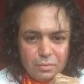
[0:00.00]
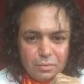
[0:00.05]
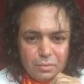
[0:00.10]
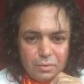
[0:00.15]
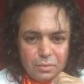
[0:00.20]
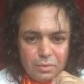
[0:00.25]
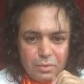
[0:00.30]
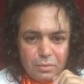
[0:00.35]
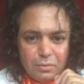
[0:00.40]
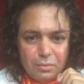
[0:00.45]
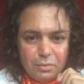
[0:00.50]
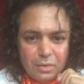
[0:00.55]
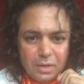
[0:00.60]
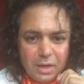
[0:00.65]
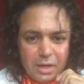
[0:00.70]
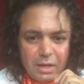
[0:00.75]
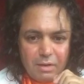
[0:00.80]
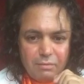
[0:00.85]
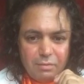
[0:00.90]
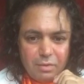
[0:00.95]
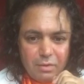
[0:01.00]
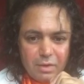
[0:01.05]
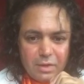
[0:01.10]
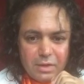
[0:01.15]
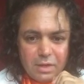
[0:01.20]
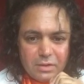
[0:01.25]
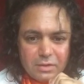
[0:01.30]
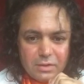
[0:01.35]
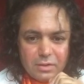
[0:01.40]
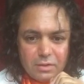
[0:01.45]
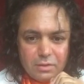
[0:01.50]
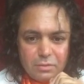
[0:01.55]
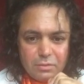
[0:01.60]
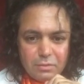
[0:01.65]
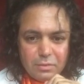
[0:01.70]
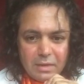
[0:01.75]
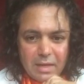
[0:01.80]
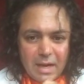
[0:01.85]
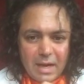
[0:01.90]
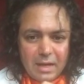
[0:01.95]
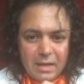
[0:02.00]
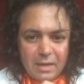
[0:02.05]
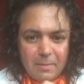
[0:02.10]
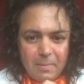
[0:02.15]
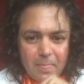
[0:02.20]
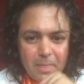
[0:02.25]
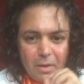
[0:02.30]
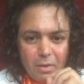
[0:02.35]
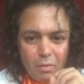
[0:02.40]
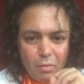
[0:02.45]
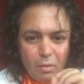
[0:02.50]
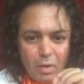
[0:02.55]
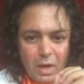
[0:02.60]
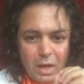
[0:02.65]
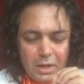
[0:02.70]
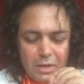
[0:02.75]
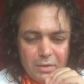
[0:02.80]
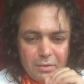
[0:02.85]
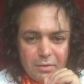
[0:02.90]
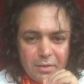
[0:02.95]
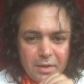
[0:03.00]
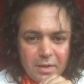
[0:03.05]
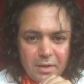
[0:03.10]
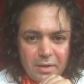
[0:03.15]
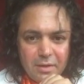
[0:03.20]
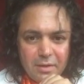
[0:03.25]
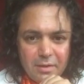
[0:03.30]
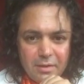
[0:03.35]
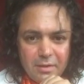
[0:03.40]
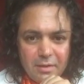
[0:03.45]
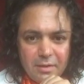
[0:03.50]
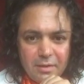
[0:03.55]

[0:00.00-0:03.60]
to give your attention to that while you're here